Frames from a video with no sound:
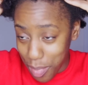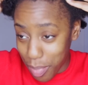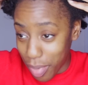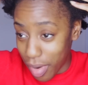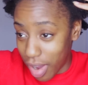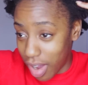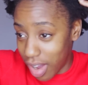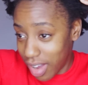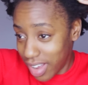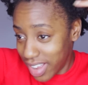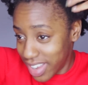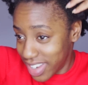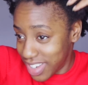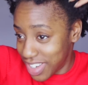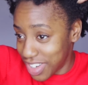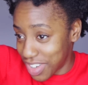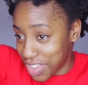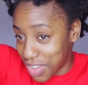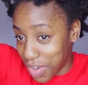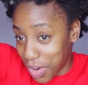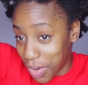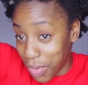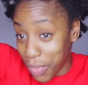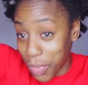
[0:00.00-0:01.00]
but it's
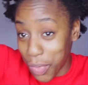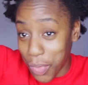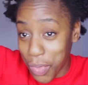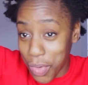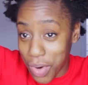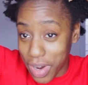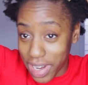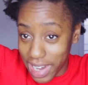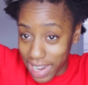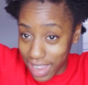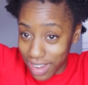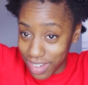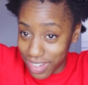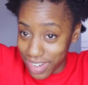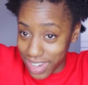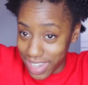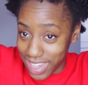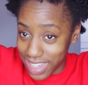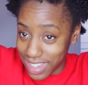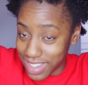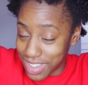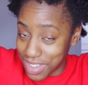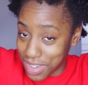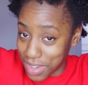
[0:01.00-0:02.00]
just gone all
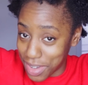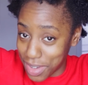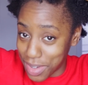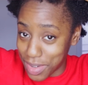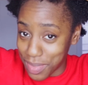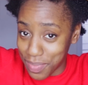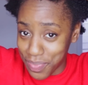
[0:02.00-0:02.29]
cloudy, so